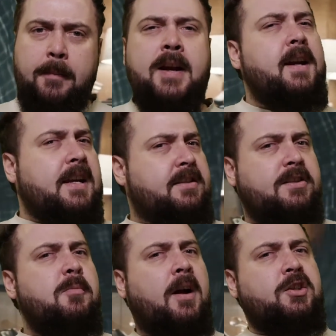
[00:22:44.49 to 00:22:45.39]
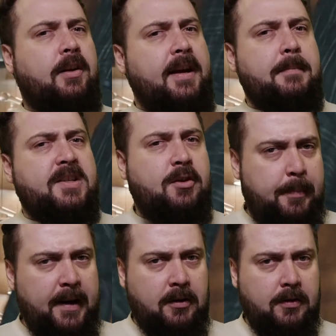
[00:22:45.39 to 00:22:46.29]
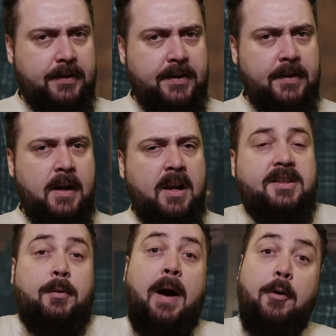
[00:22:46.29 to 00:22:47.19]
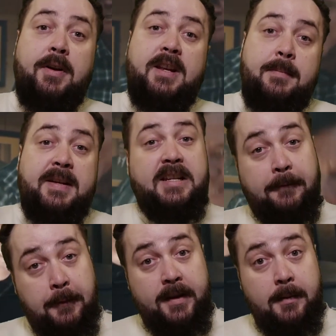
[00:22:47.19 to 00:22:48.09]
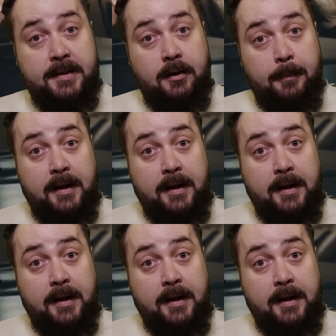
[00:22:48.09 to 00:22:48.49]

him. He's too much like Mr. Pickles. So how can he be different than Mr.